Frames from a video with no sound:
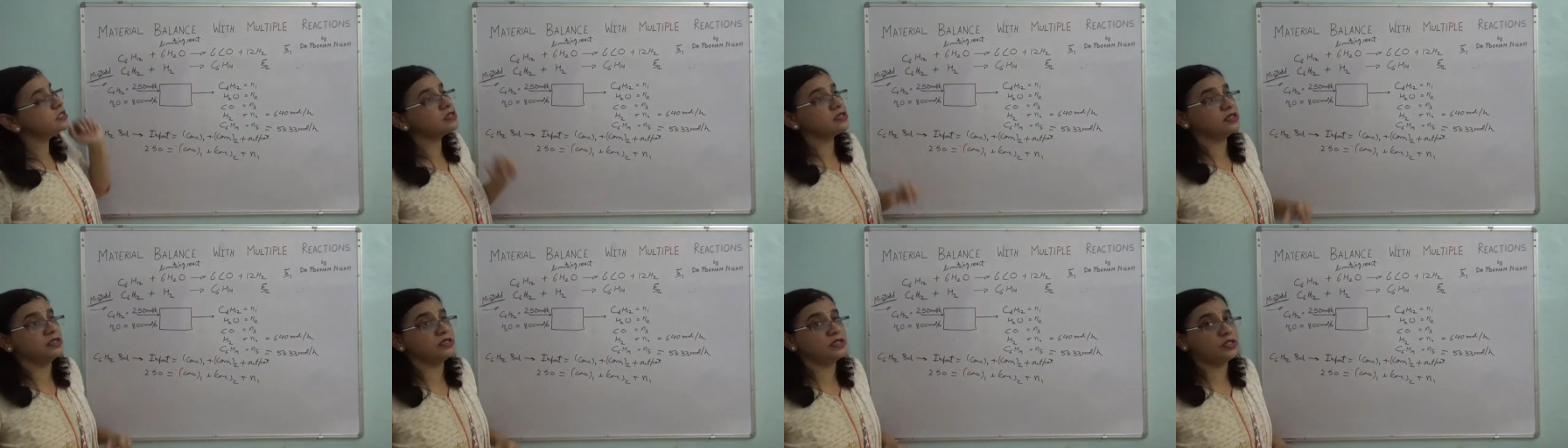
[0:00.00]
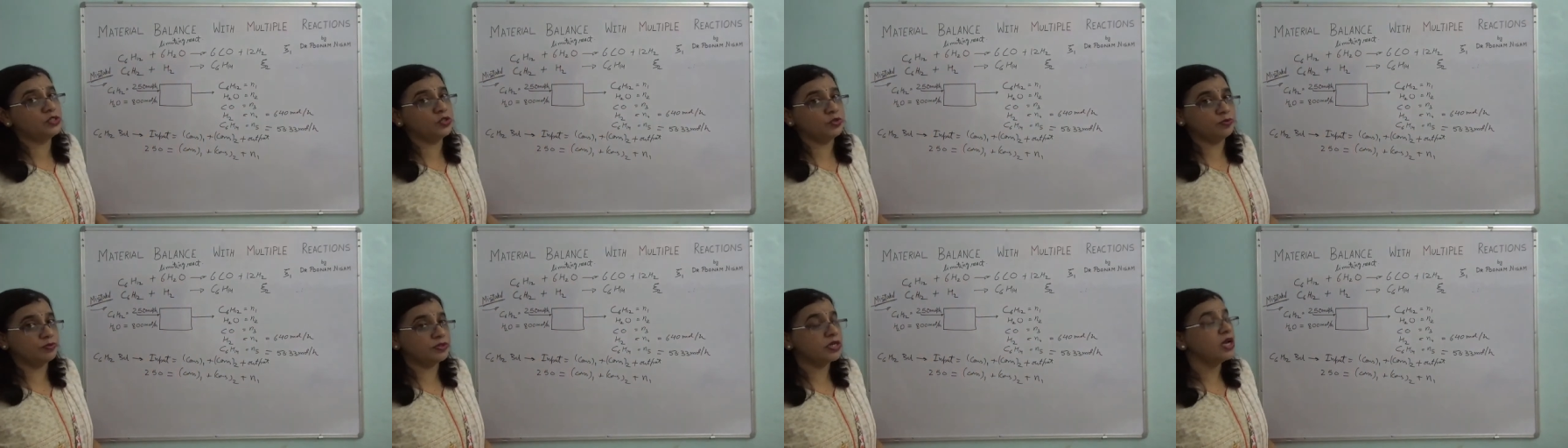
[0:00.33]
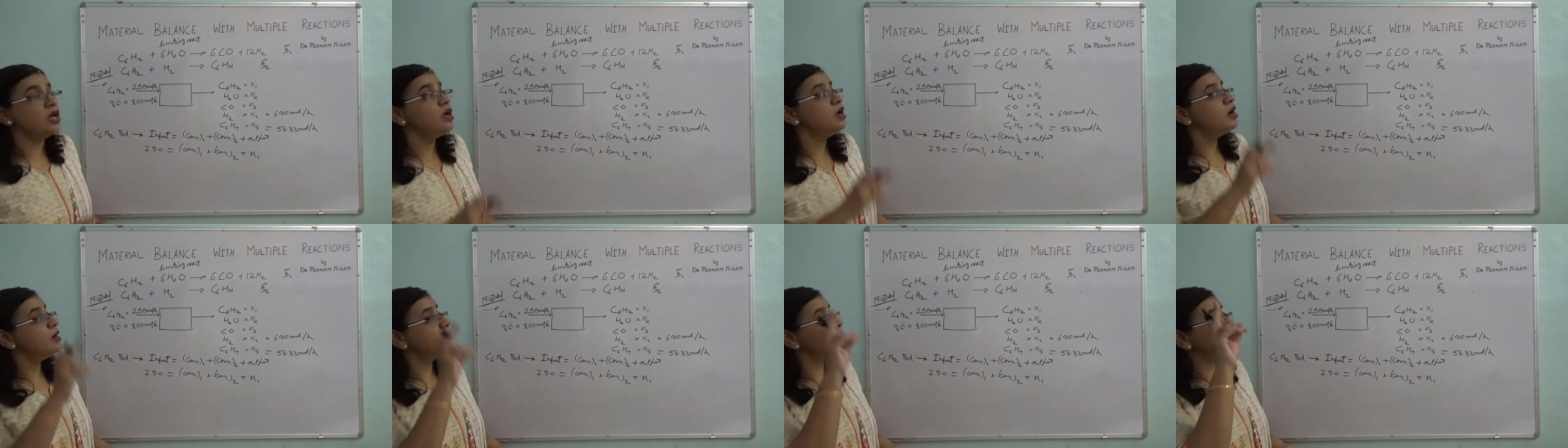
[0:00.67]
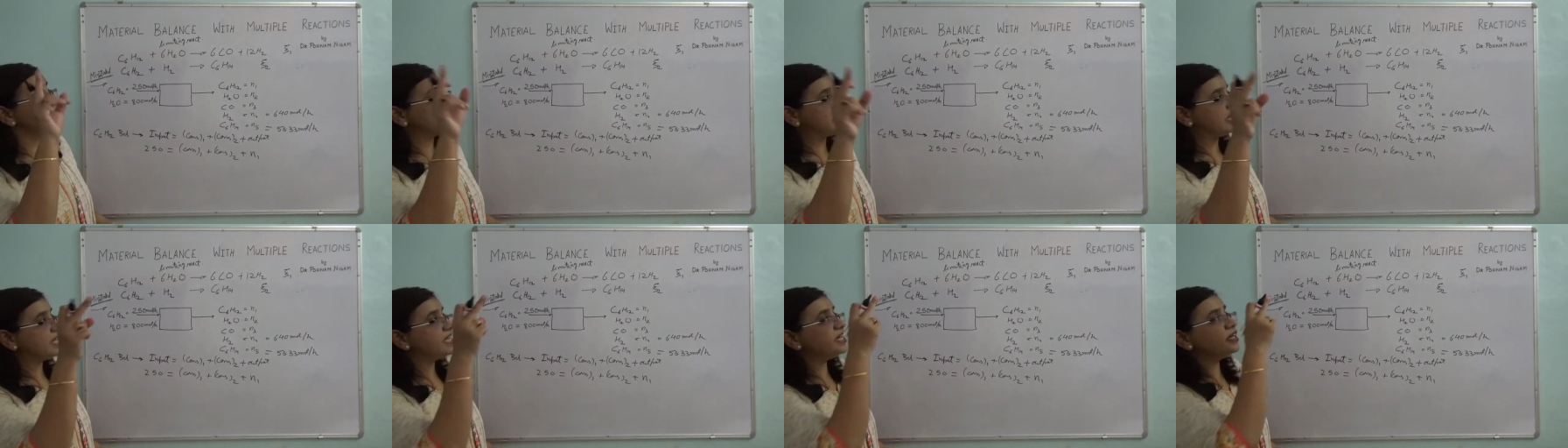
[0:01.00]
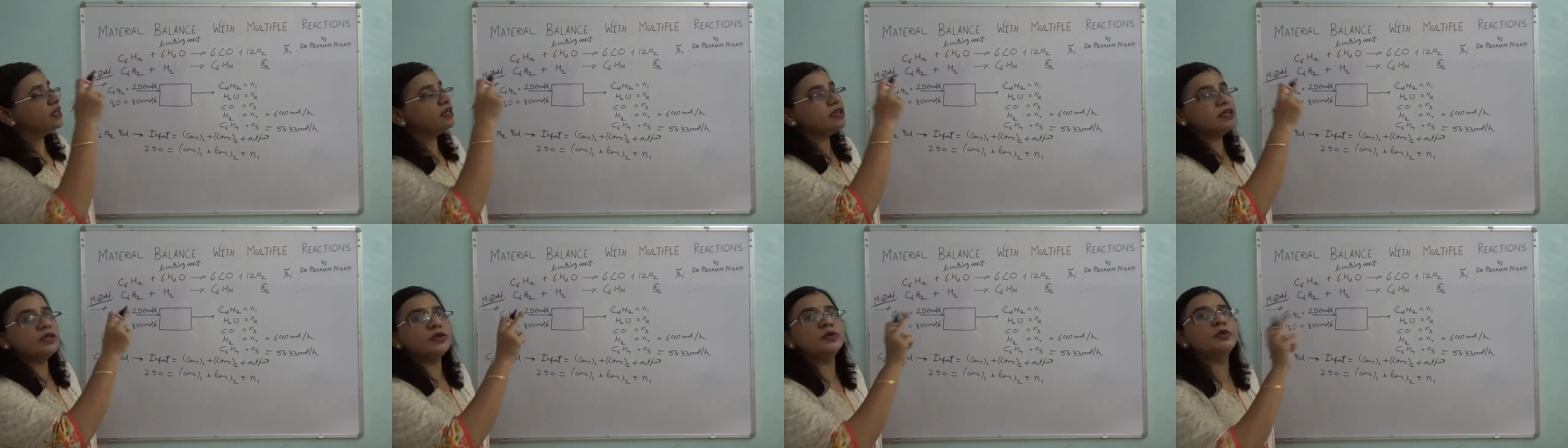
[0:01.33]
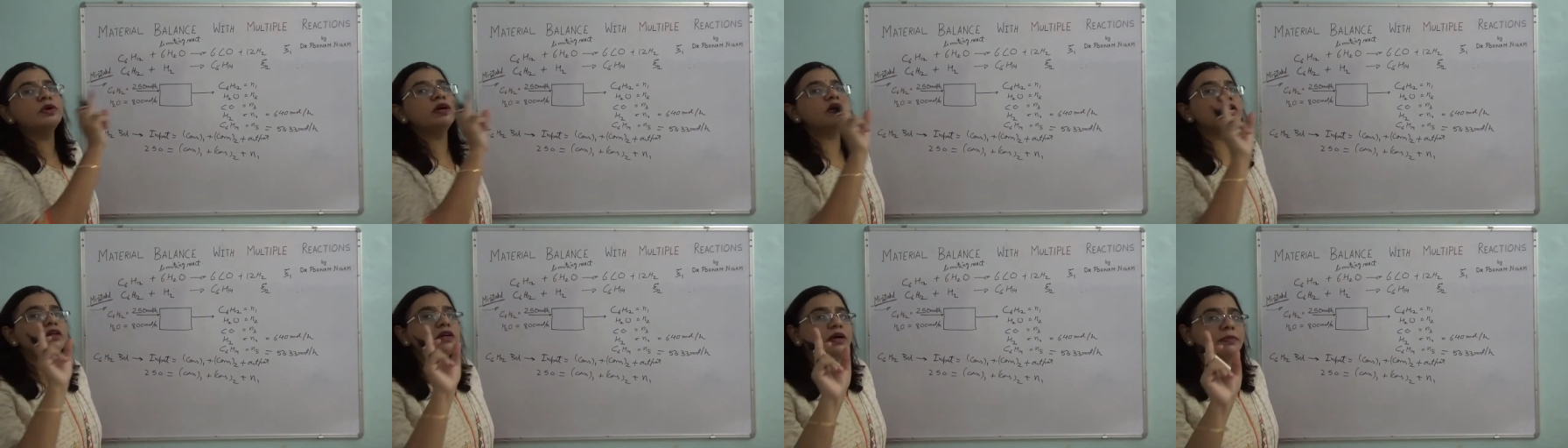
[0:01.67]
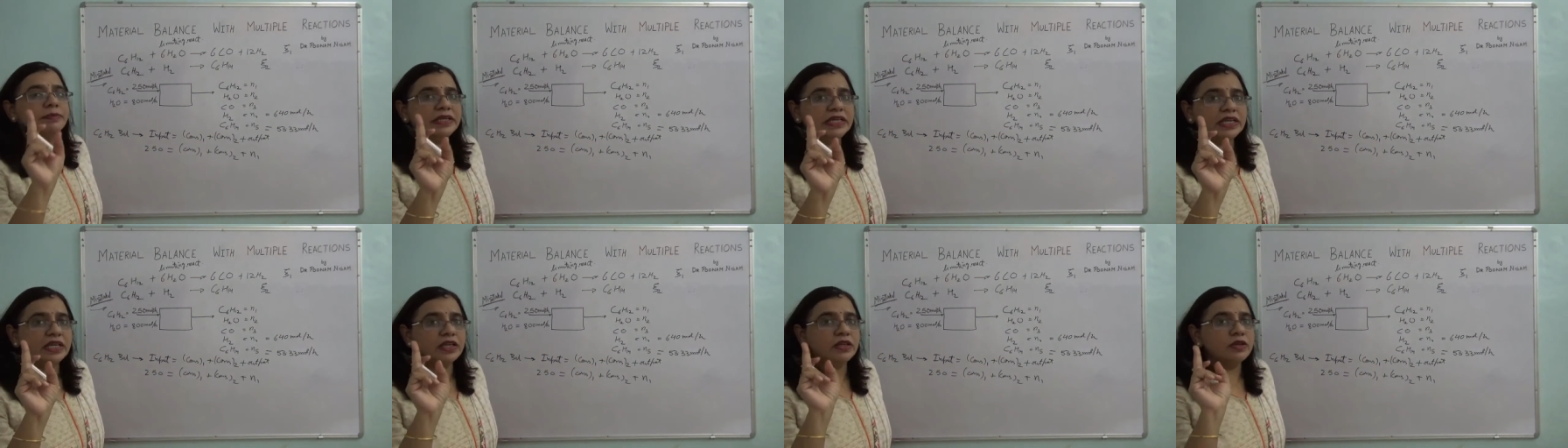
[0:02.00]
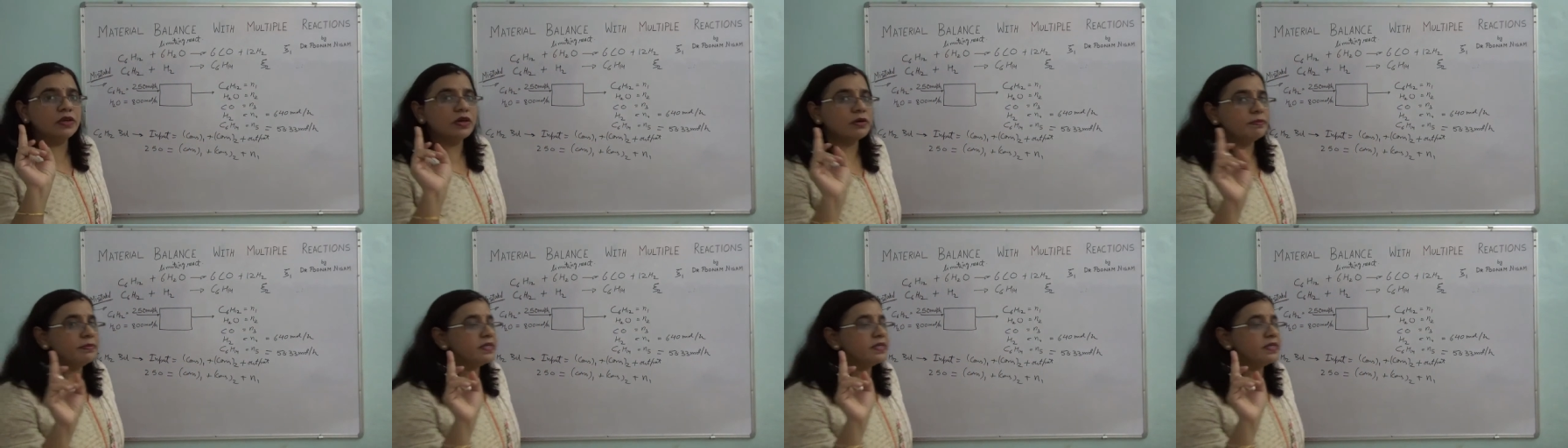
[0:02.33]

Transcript: is consumed. But there you are committing your